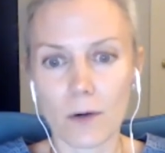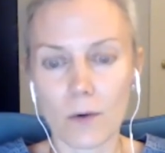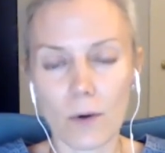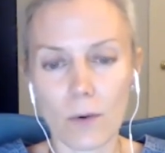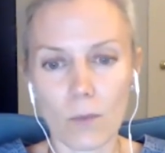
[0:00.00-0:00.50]

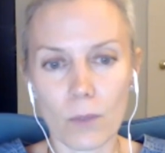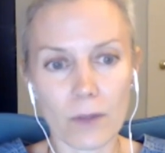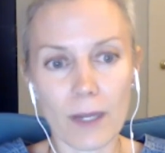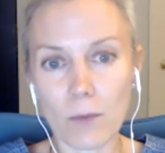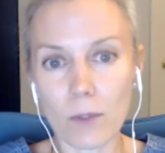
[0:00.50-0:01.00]
So
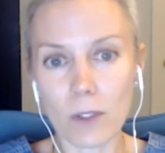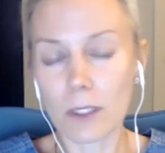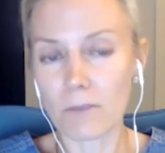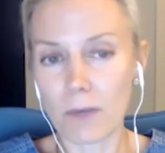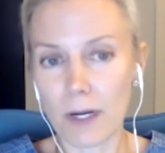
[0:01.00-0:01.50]
will that work?
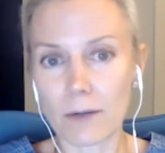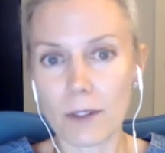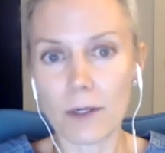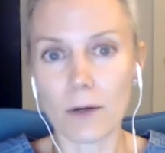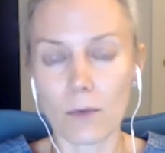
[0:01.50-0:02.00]
I don't
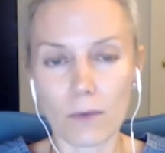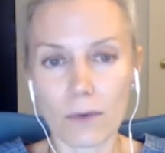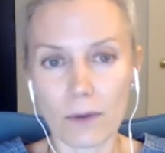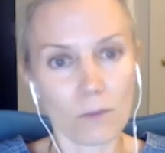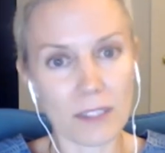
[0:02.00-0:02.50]
know.
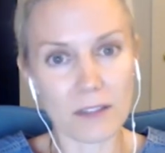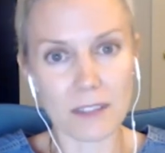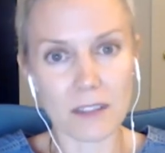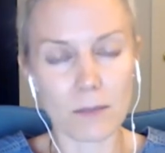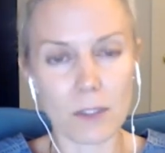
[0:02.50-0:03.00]
Let's
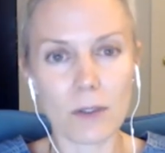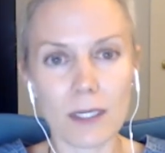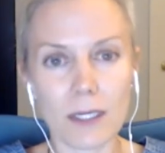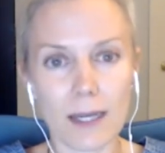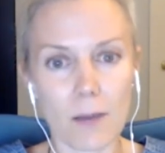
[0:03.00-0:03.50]
ask
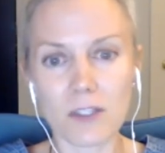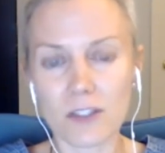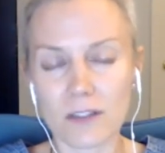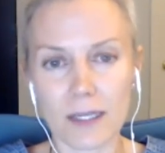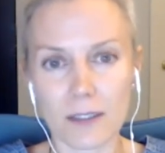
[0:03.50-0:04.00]
community, how much
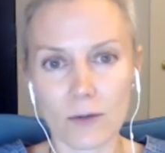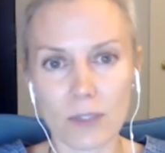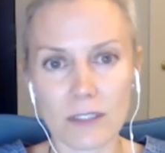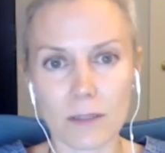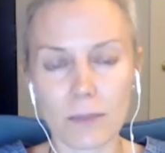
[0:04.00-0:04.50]
is that
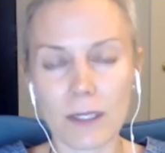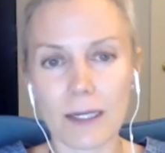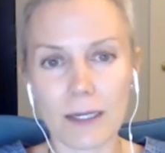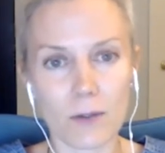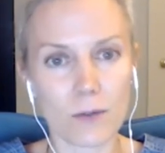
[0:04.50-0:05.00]
increase going to
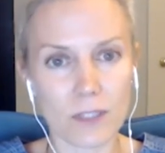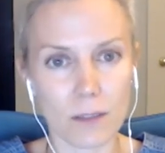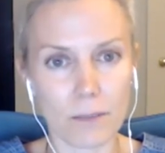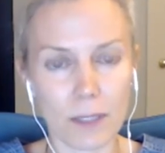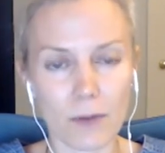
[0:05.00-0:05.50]
be? Who's
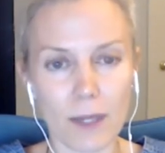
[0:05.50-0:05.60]
going to